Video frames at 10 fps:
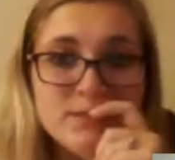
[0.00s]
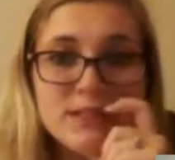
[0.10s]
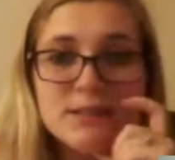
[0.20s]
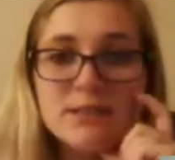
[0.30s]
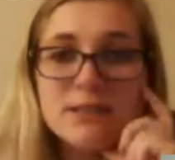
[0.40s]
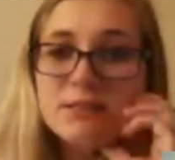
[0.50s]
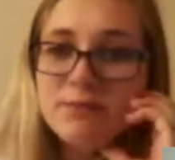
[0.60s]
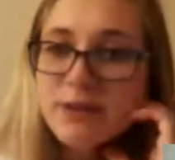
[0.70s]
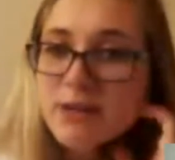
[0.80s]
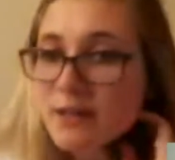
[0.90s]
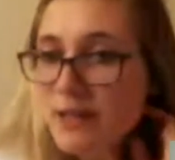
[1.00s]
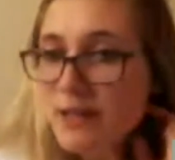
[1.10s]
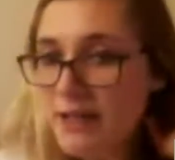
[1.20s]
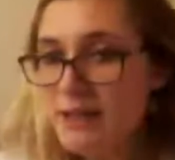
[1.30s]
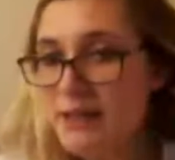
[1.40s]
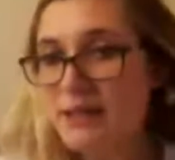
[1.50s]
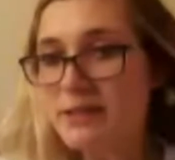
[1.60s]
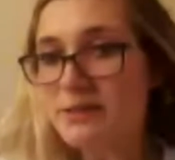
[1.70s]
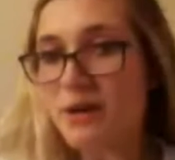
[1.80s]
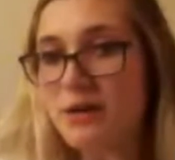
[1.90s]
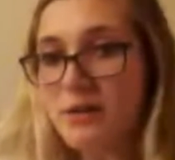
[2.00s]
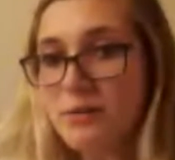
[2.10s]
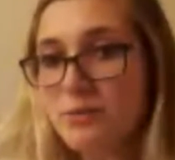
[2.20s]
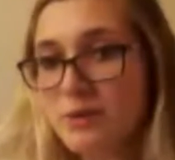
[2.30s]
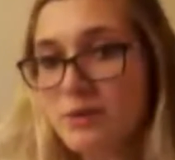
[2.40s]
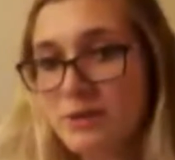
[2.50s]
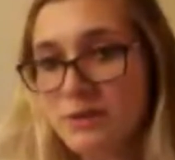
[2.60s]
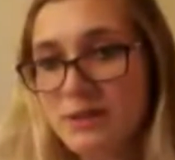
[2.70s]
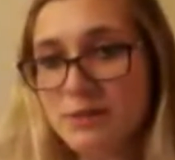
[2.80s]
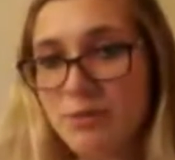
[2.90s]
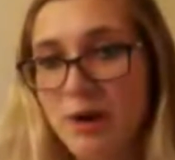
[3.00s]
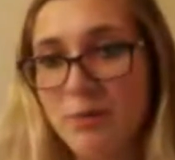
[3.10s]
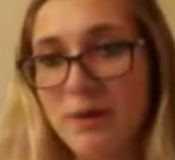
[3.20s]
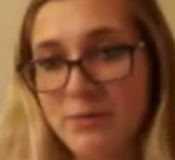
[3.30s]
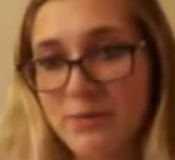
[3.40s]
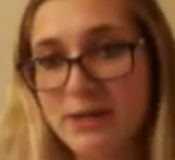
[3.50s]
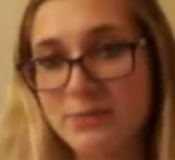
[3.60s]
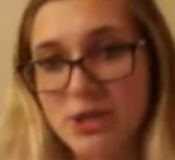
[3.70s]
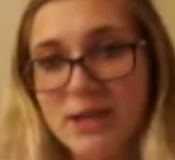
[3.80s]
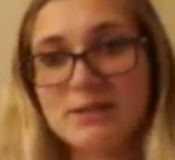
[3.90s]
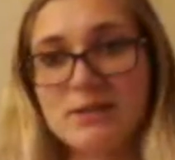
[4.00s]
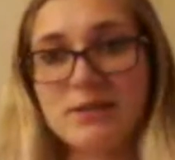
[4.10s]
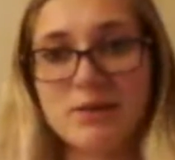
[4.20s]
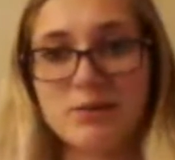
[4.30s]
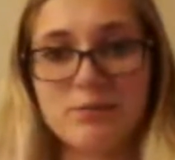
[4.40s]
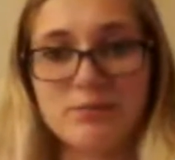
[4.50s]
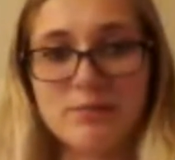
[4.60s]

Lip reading: says it is very unlikely that the dog would do this well by random chance alone.